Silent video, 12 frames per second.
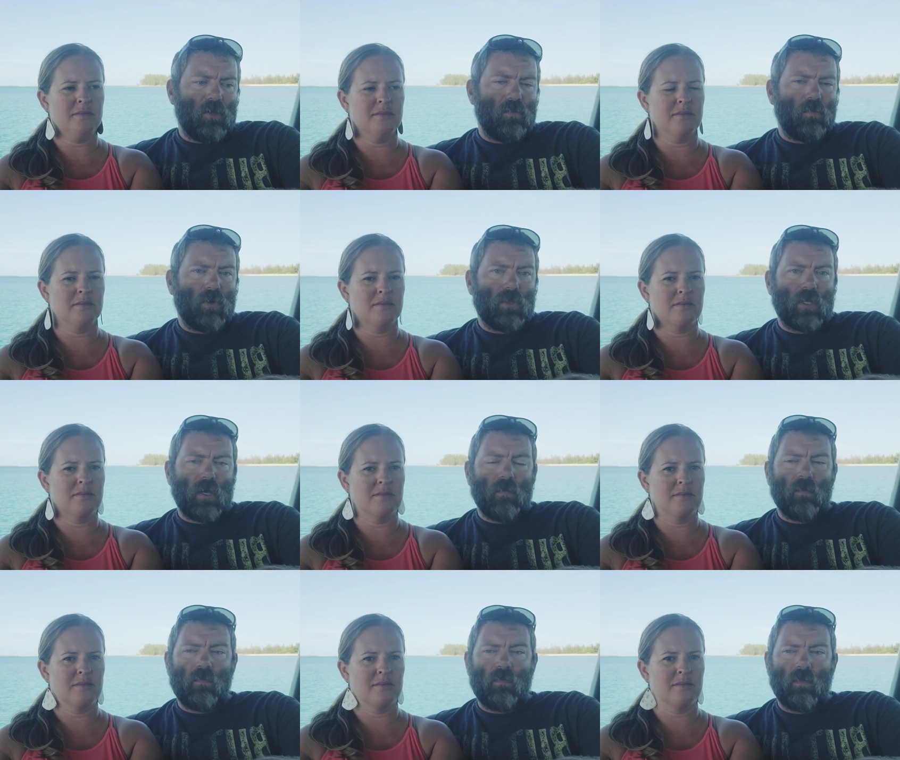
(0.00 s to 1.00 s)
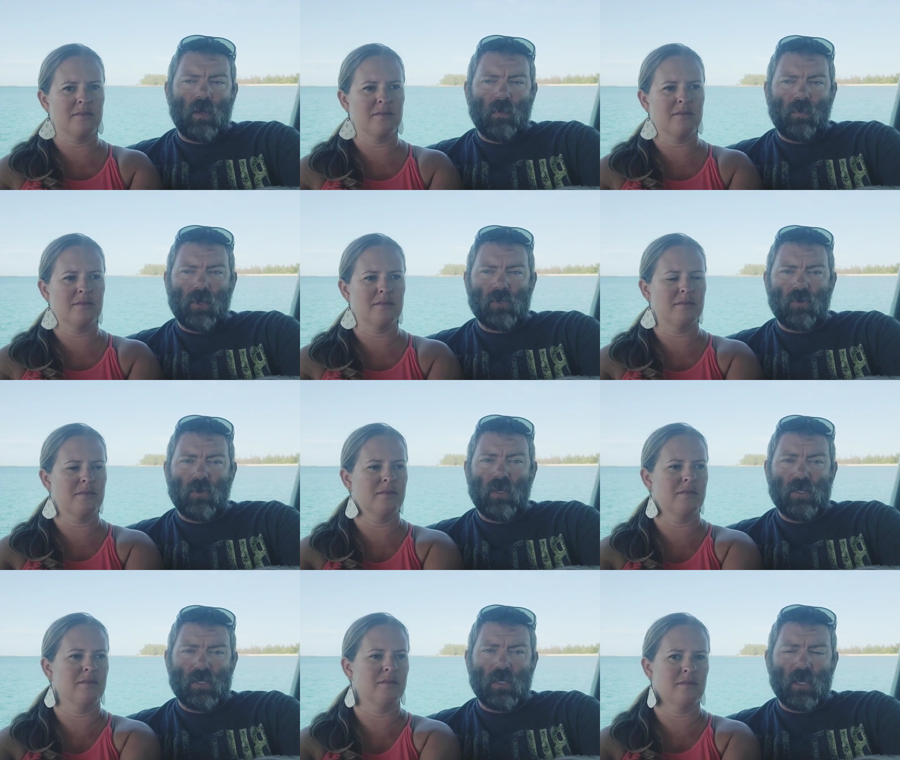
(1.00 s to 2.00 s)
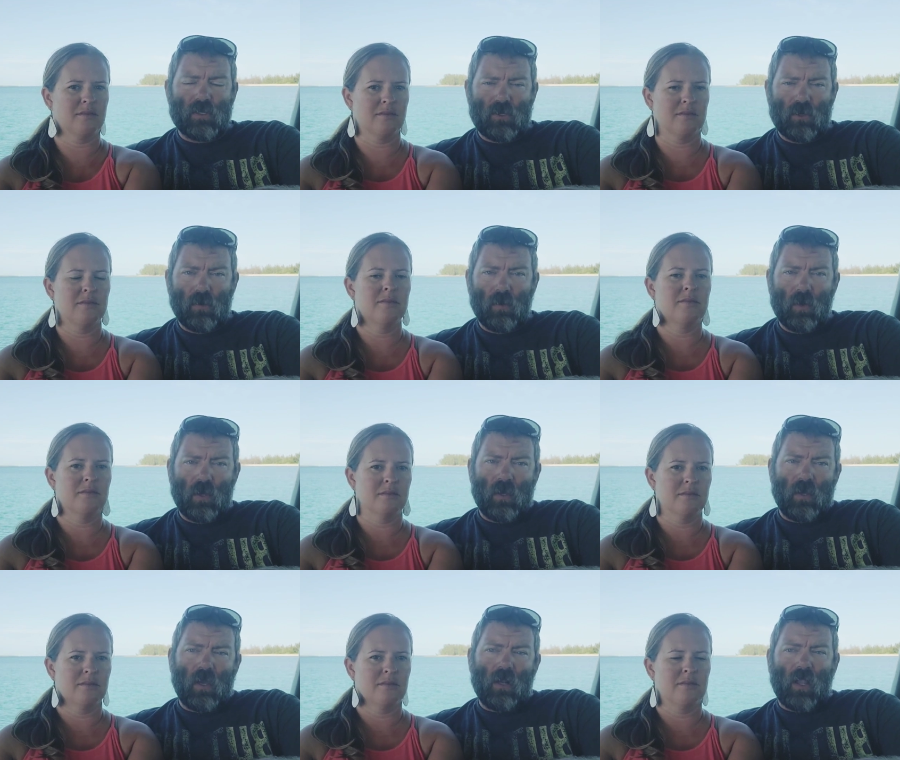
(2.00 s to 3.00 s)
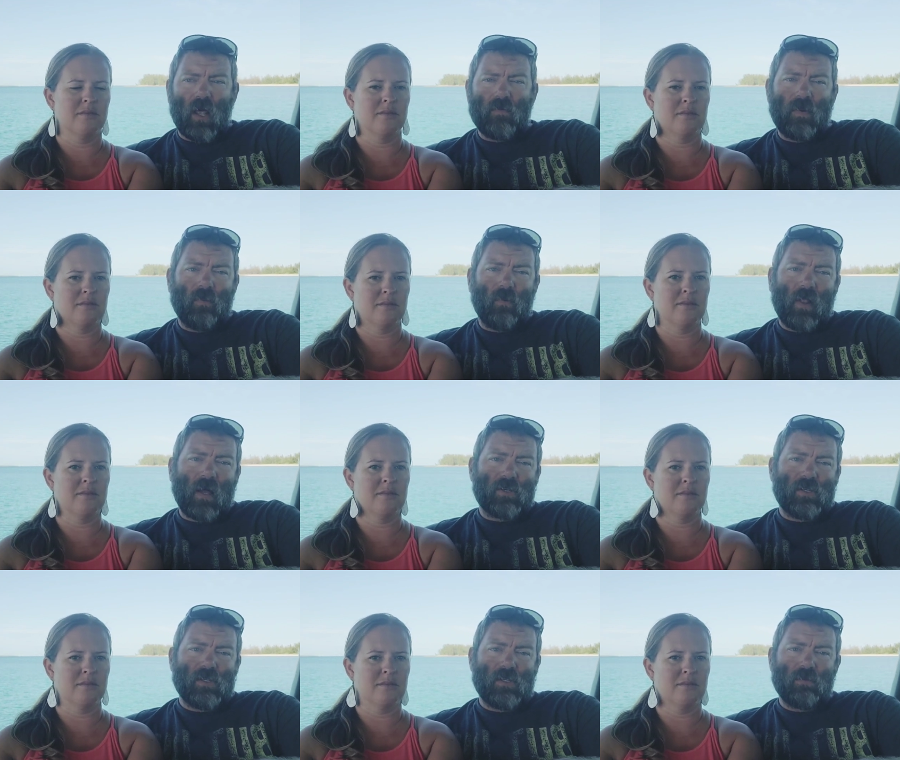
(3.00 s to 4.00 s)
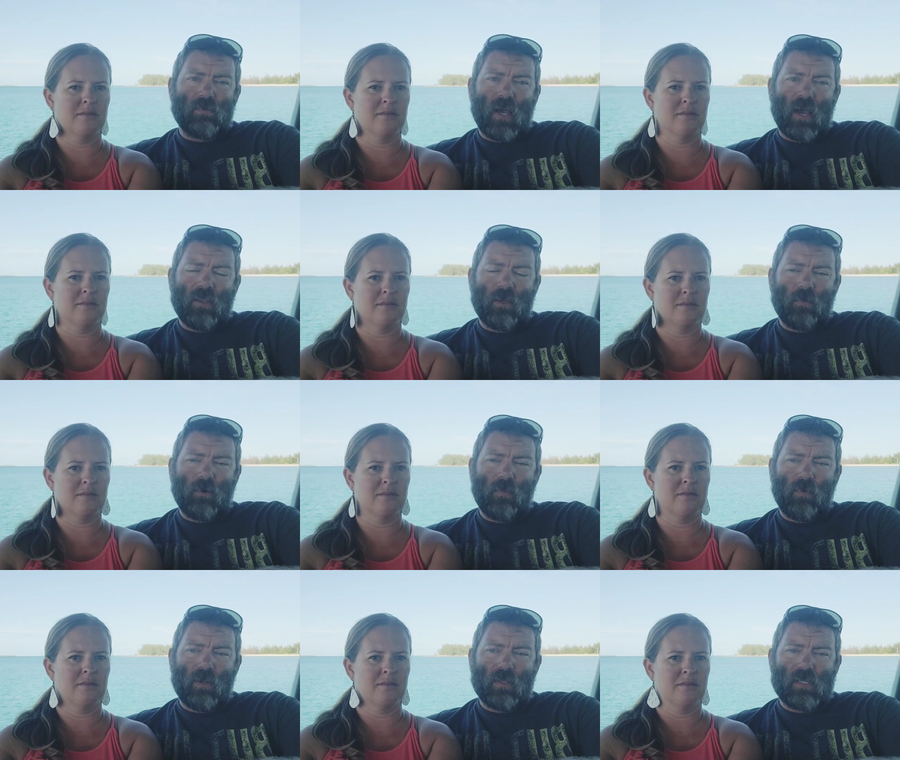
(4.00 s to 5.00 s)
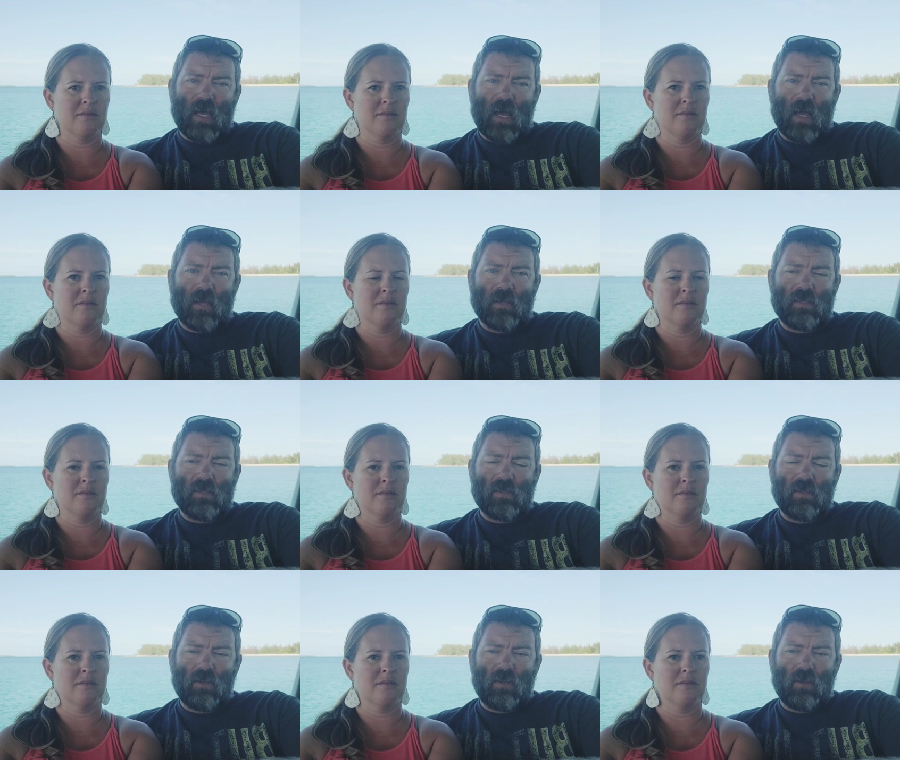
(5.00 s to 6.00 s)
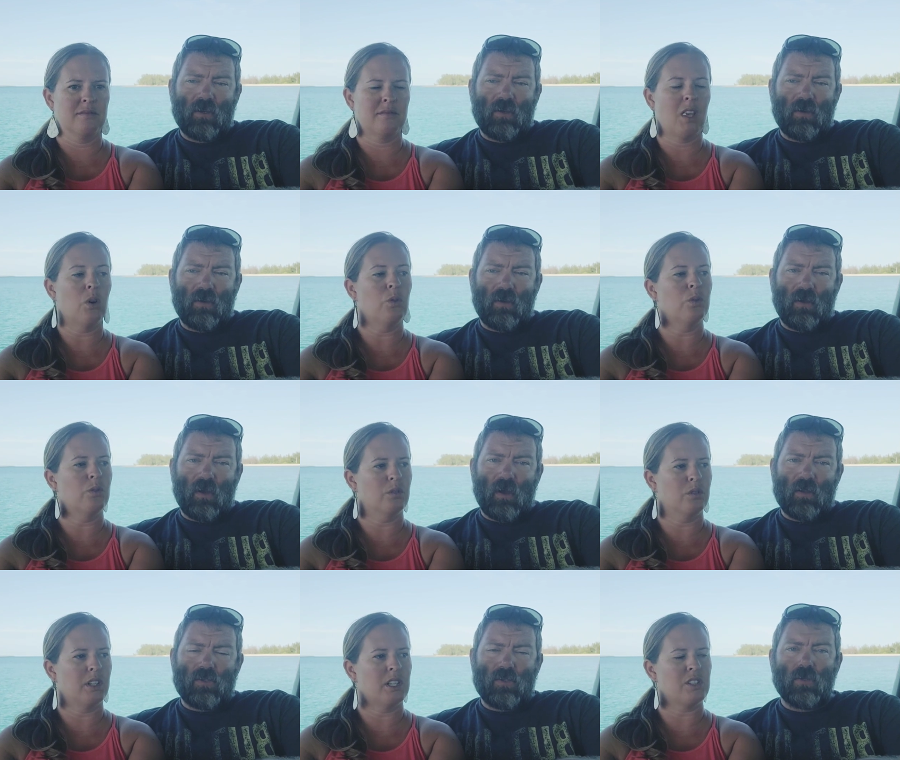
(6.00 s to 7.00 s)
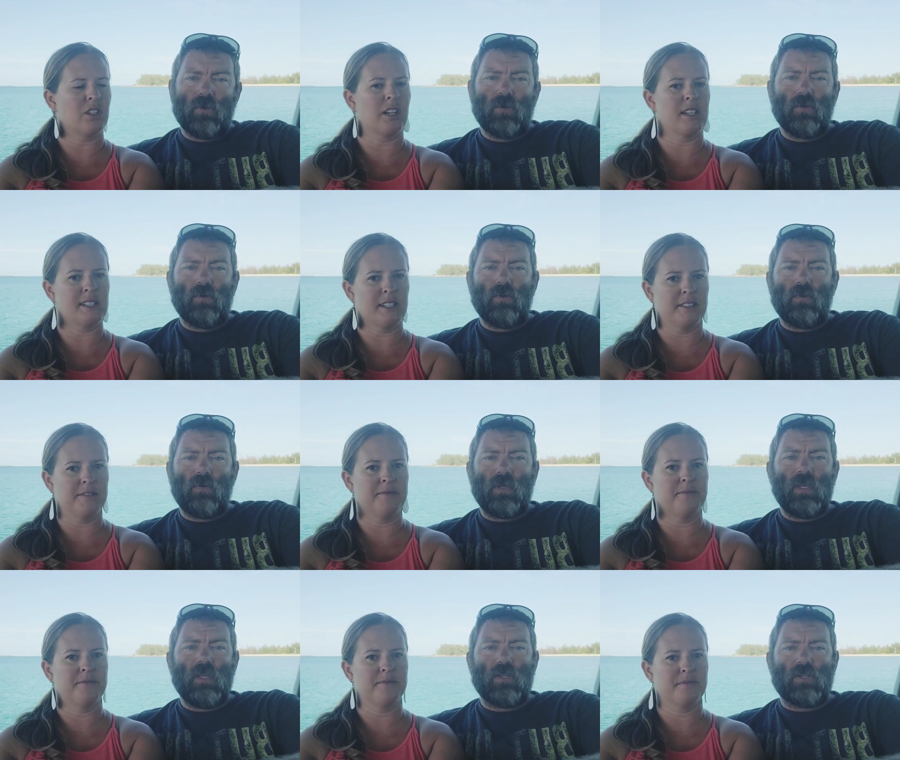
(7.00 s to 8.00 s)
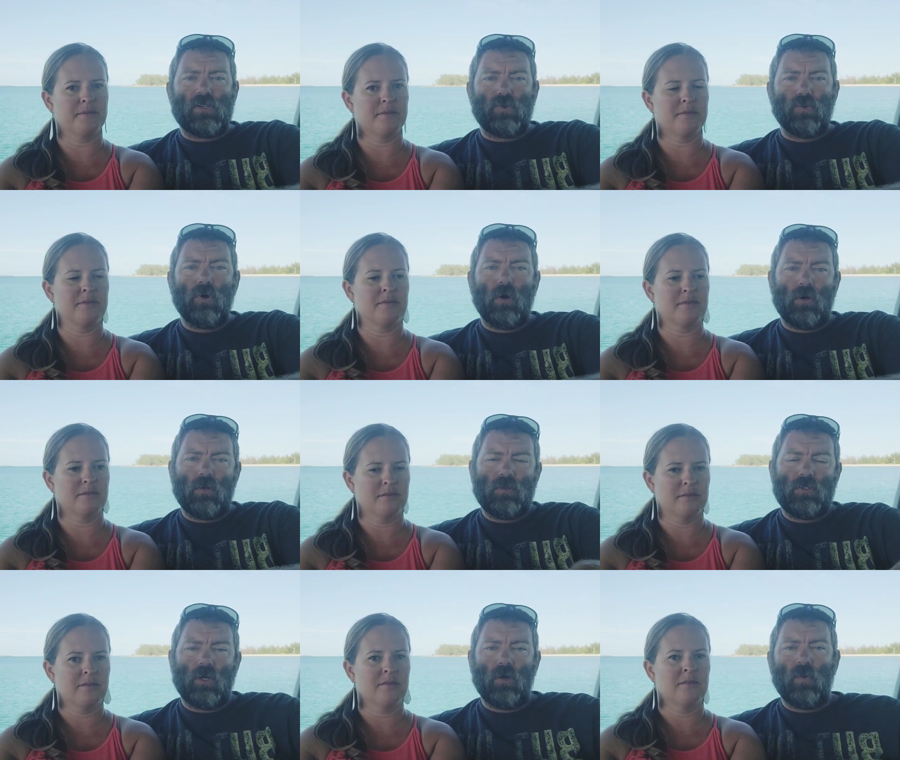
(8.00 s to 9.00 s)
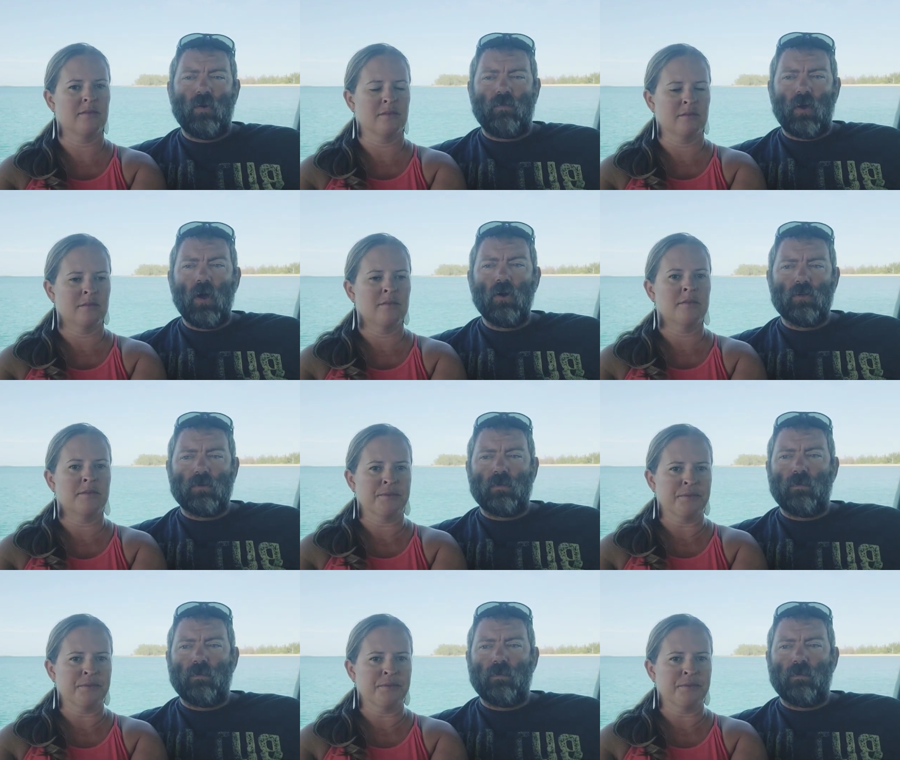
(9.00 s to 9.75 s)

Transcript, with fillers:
Speaker 1: you put them in a place where they're easy to get to, and a lot of people actually zip tie the appropriate size Ooh, uh, to each through hole. So if a hose